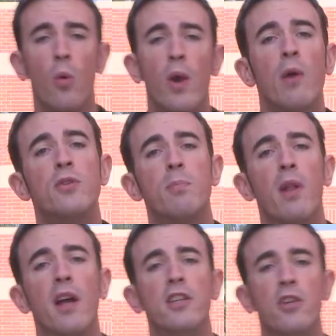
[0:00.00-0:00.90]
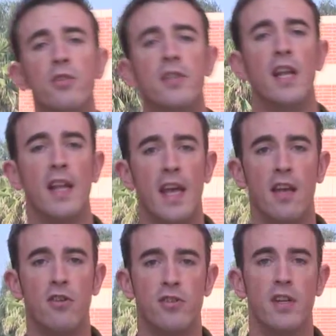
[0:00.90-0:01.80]
When I was applying to U C L A
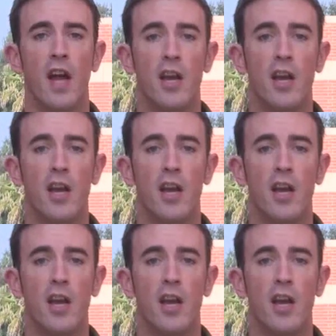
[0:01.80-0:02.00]
Anderson,